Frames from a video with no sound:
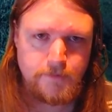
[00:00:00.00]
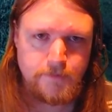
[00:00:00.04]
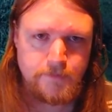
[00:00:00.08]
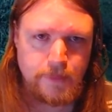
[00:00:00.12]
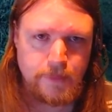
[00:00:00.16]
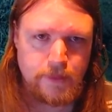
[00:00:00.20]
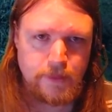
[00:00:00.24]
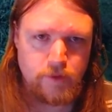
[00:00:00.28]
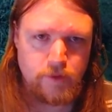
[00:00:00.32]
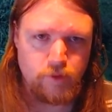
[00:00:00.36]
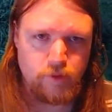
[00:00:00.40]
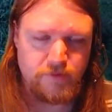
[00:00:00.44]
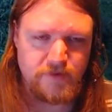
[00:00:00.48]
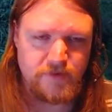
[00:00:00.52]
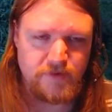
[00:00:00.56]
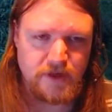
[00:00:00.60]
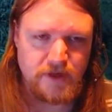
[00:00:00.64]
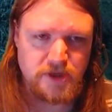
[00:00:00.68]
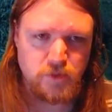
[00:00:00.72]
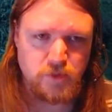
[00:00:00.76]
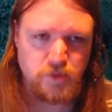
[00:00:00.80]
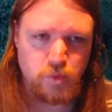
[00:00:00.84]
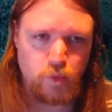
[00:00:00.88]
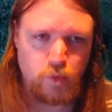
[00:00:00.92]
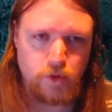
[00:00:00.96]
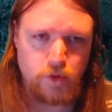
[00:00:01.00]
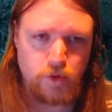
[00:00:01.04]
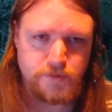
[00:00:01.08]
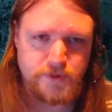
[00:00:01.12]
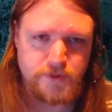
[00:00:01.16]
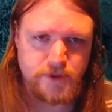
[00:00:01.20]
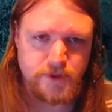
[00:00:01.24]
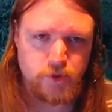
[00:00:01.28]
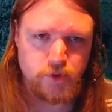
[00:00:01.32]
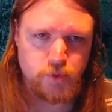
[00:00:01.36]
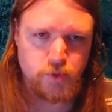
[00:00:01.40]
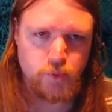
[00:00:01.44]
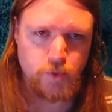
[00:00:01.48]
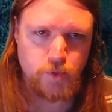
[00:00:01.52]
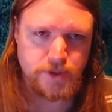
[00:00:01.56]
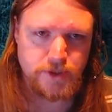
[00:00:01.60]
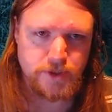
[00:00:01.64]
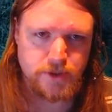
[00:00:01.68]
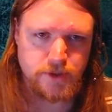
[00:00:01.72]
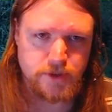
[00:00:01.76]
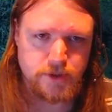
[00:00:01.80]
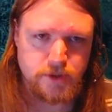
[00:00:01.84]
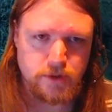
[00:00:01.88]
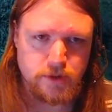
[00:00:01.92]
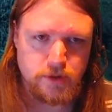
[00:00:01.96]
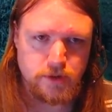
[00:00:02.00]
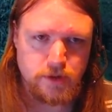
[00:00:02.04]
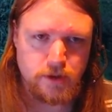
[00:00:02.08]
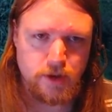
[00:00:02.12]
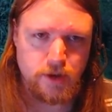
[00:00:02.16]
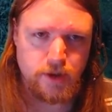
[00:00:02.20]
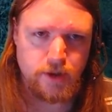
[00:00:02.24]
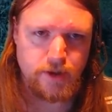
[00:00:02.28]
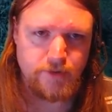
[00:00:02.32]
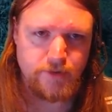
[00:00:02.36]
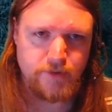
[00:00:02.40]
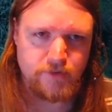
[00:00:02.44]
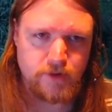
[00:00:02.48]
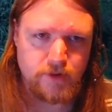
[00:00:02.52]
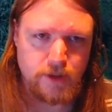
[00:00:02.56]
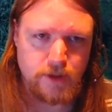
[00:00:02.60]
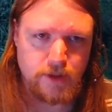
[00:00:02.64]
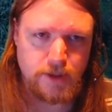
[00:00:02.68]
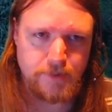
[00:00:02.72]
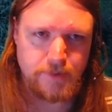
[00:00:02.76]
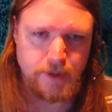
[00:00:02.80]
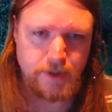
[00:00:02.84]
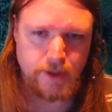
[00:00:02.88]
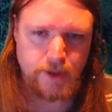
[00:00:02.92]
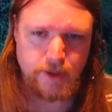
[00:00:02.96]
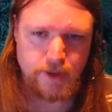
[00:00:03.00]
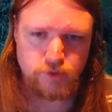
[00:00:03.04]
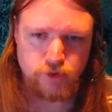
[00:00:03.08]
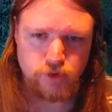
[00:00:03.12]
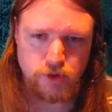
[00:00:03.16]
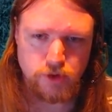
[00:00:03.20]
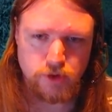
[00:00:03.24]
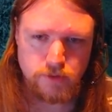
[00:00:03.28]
Your reflection warps and twists in the live, gleaming Adra.